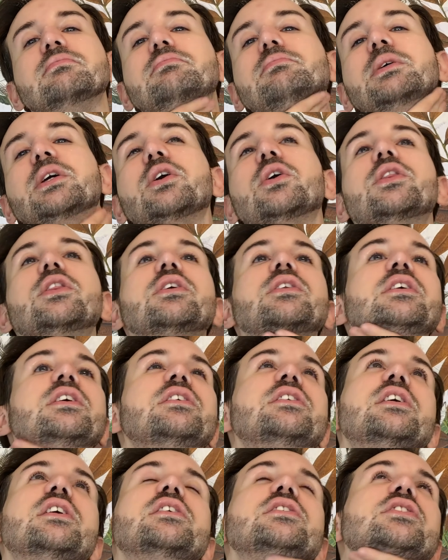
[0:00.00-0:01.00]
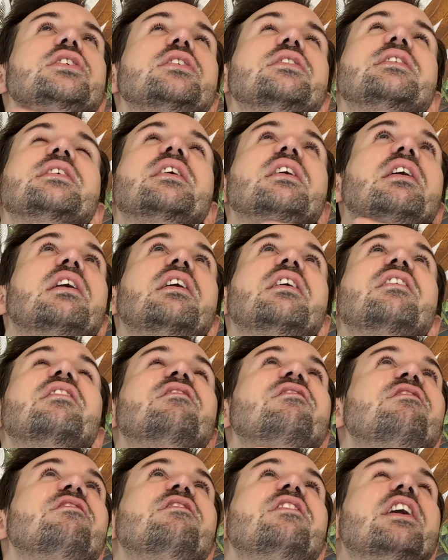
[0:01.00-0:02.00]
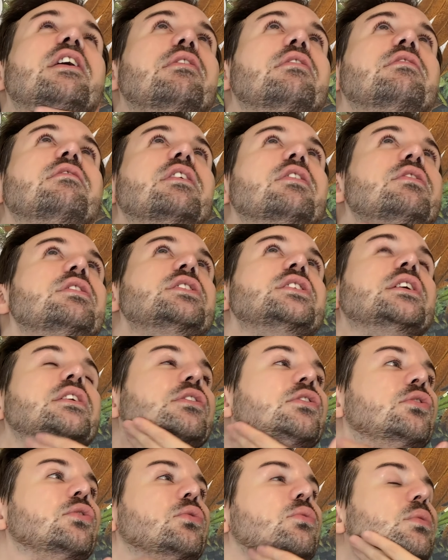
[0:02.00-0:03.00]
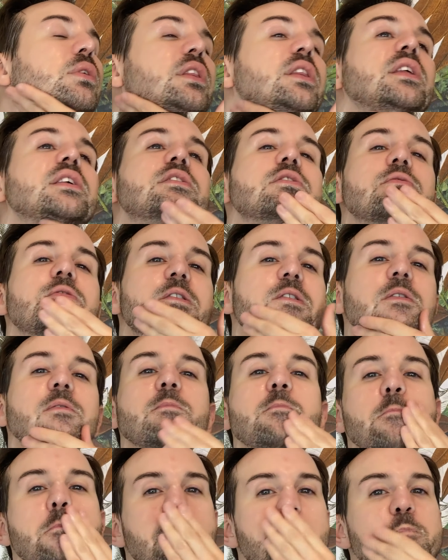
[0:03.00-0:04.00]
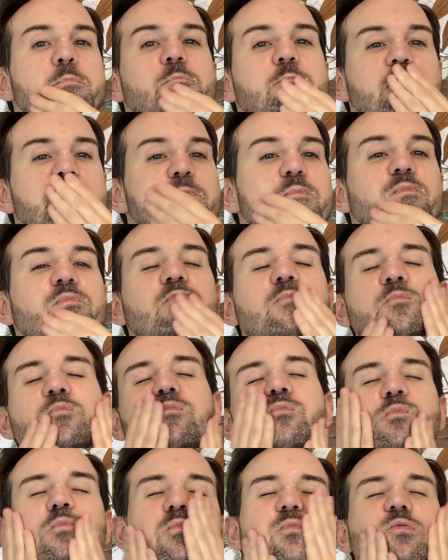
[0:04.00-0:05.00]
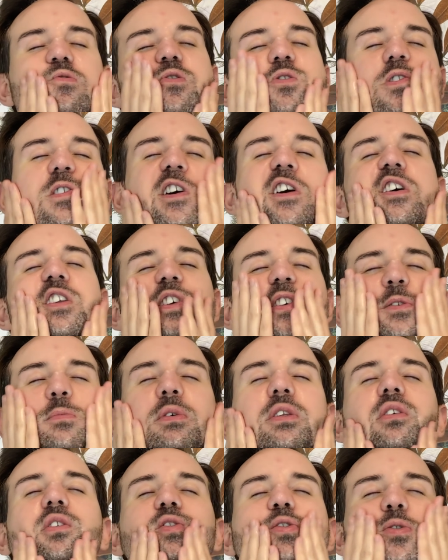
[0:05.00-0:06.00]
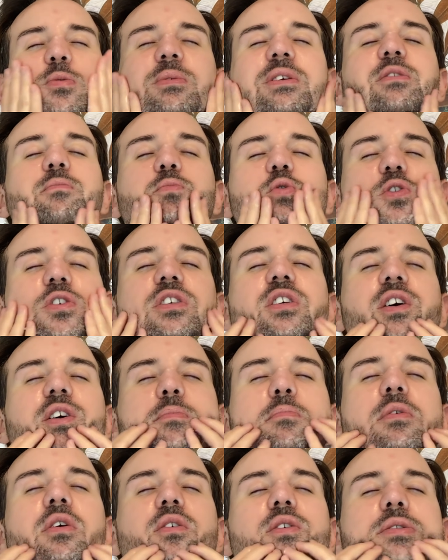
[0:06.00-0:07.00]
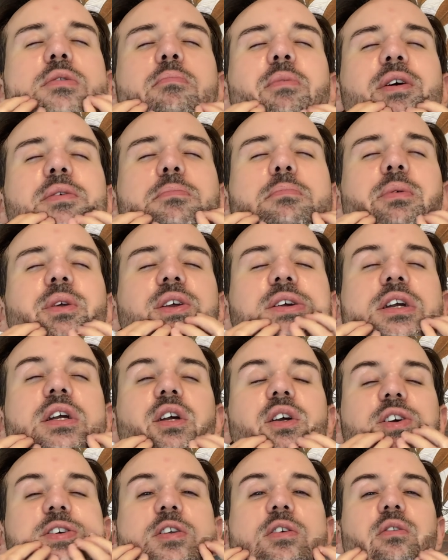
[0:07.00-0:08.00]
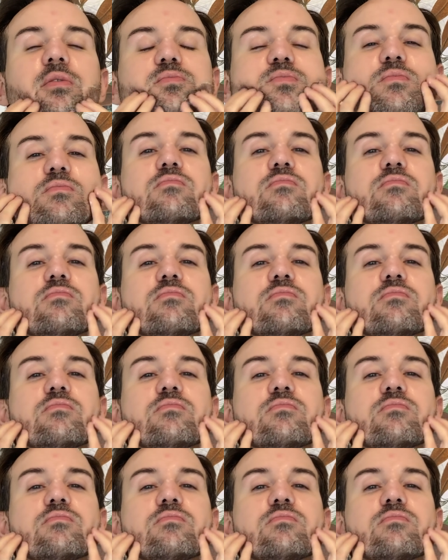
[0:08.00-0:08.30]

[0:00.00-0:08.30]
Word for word: because the detergent are very, very gentle with this one. Again, I spend a little bit more time on my beard.